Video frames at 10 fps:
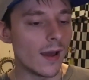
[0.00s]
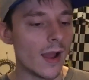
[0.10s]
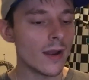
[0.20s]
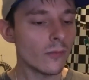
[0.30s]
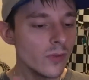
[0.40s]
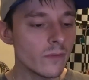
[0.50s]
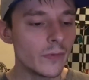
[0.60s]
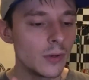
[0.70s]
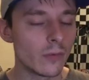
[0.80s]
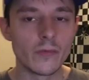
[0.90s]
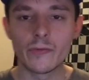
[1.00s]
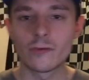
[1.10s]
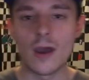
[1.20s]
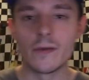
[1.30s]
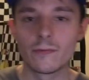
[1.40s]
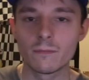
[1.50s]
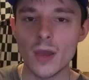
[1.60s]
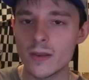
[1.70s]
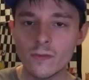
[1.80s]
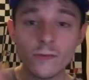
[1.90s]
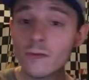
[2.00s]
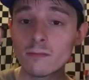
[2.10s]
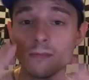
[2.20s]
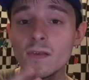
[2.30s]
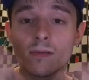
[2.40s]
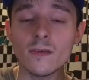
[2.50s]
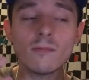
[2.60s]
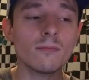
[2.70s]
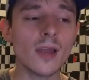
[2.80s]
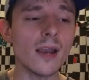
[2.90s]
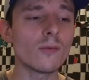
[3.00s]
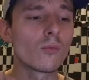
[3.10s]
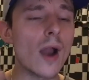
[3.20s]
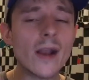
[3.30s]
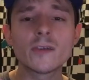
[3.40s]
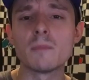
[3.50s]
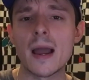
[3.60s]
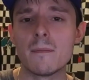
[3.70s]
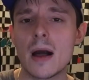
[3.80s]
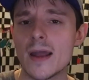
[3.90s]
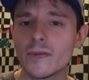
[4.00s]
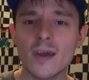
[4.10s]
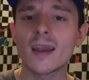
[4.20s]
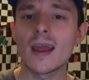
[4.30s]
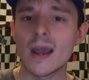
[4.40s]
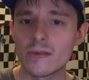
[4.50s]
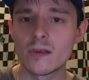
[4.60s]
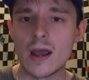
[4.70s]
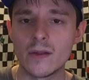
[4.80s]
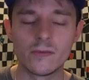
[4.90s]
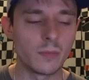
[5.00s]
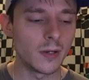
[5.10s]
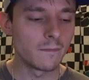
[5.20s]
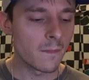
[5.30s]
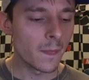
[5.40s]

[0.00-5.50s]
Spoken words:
And I'll end the video on this, guys. And this kind of racks my mind. It's kind of asinine to me.